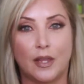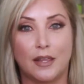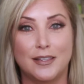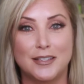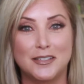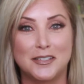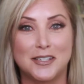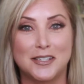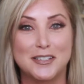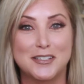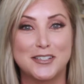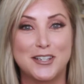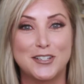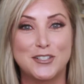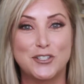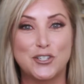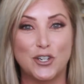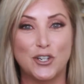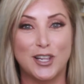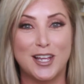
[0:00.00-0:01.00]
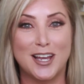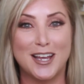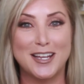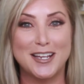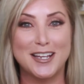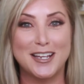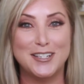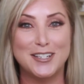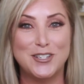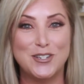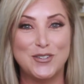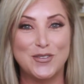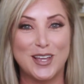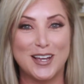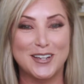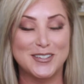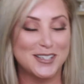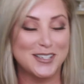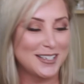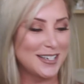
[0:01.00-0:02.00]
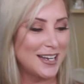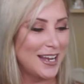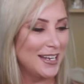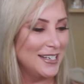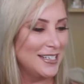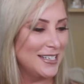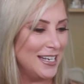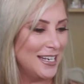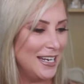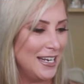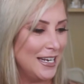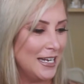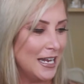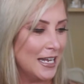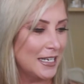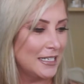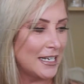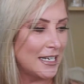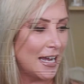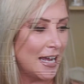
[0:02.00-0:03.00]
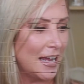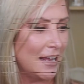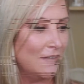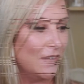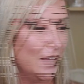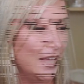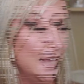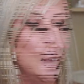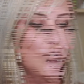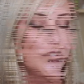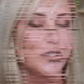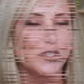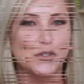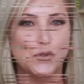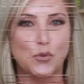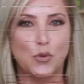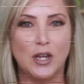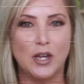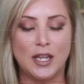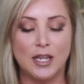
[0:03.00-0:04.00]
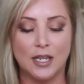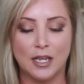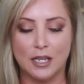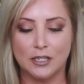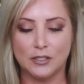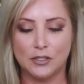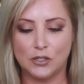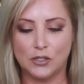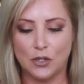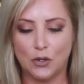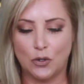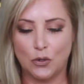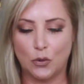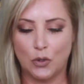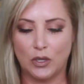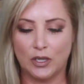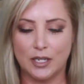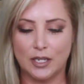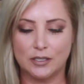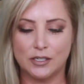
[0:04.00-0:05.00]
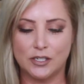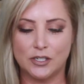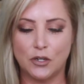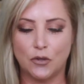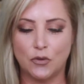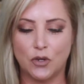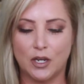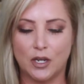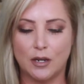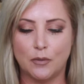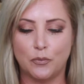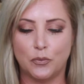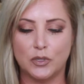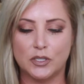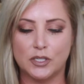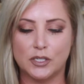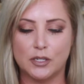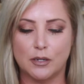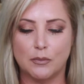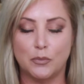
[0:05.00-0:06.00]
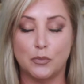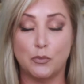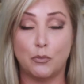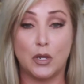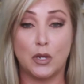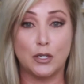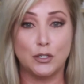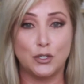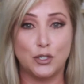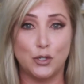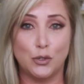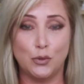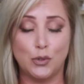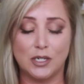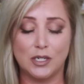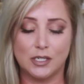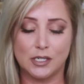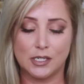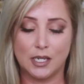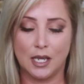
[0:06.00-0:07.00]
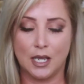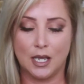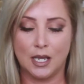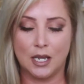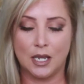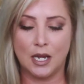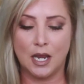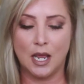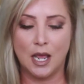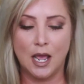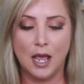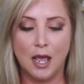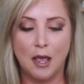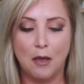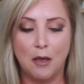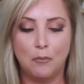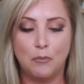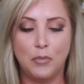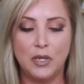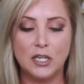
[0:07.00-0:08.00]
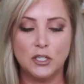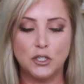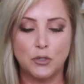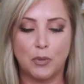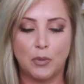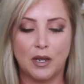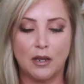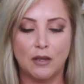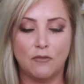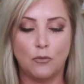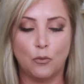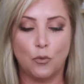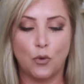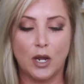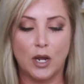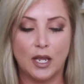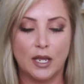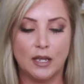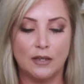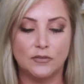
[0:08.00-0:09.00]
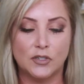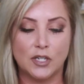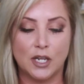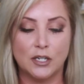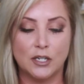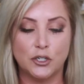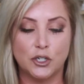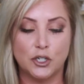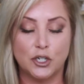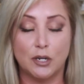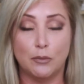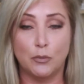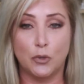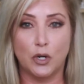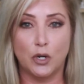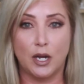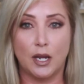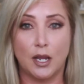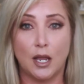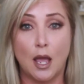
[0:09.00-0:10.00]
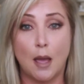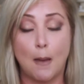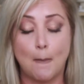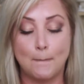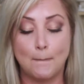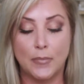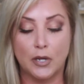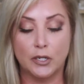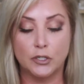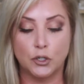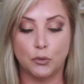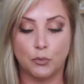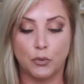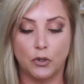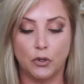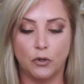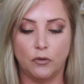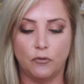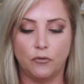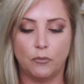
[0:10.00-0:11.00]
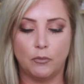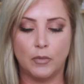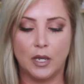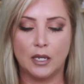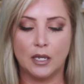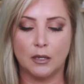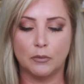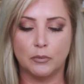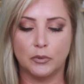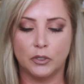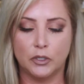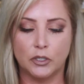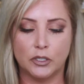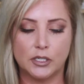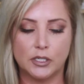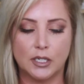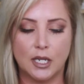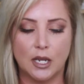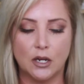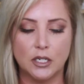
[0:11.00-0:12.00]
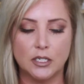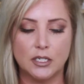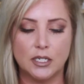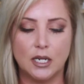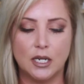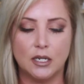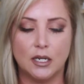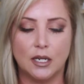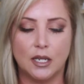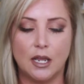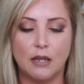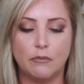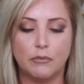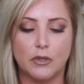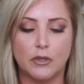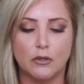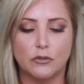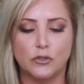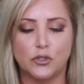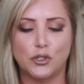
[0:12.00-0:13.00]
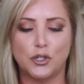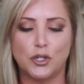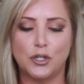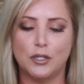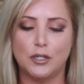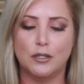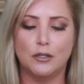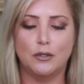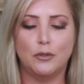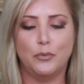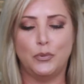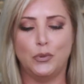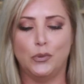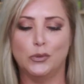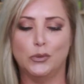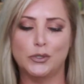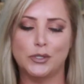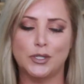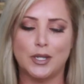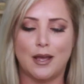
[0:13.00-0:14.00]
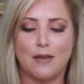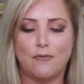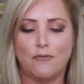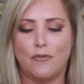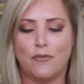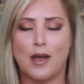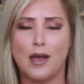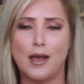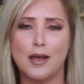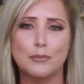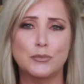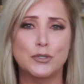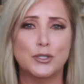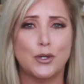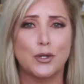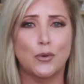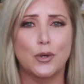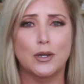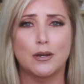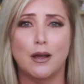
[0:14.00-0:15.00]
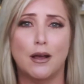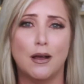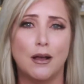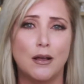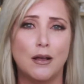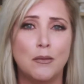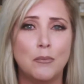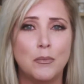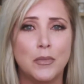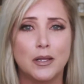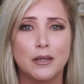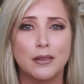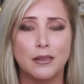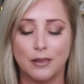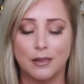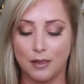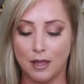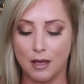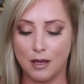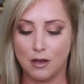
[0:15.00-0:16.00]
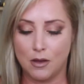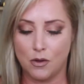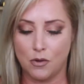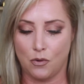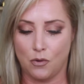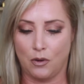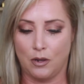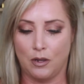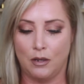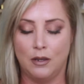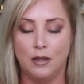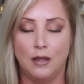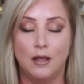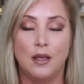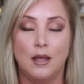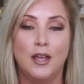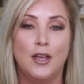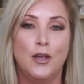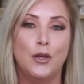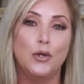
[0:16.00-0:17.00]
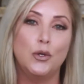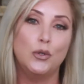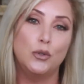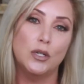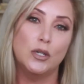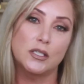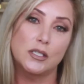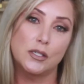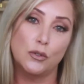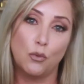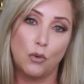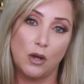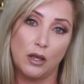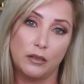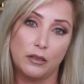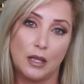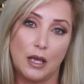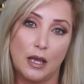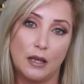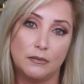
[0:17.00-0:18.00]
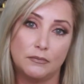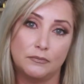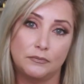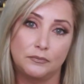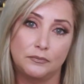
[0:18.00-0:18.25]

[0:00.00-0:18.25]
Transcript: this is the July 2019 is in full in. swing. So let's soak it up with some dewy skin. Beach Babe waves and shimmering budge proof makeup looks guaranteed to keep those chill poolside vibes going all month long. Who doesn't want that?